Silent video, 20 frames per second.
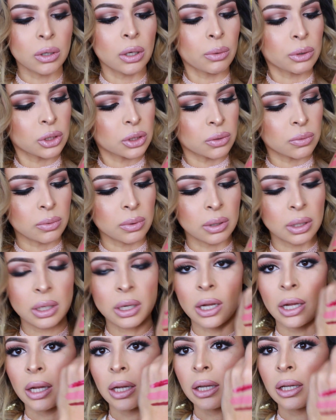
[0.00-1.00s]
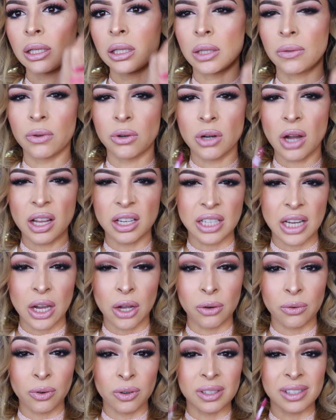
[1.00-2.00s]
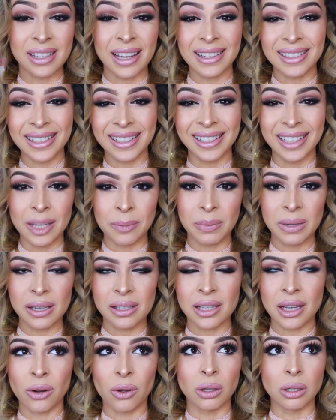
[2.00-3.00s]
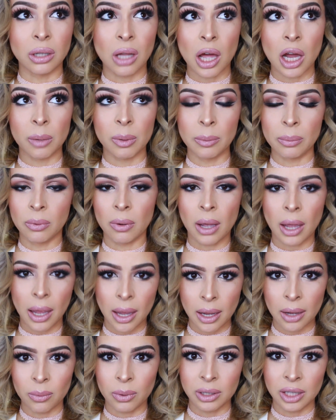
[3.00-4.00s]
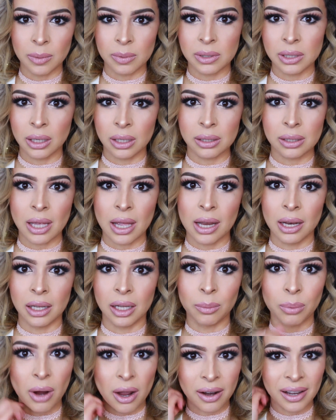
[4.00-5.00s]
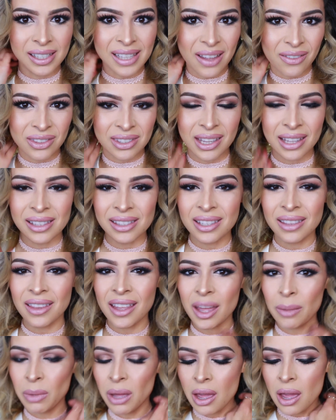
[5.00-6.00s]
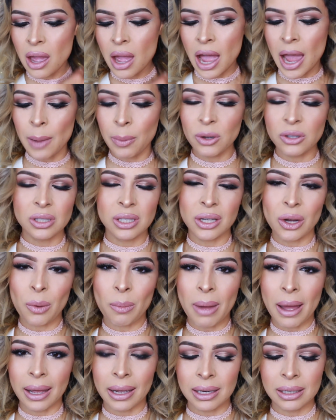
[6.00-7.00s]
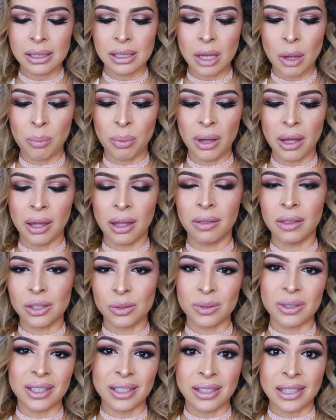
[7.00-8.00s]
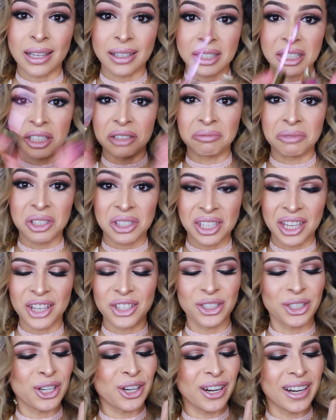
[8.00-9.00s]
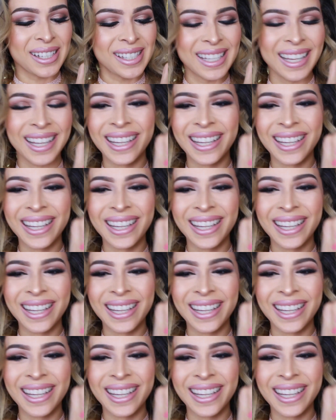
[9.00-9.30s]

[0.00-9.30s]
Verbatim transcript: to it, which is really nice. If you're not down for scented lippies, I know a lot of people hate when lipsticks and lip products have scents in them. I personally don't mind, but this one's unscented, just in case you're curious.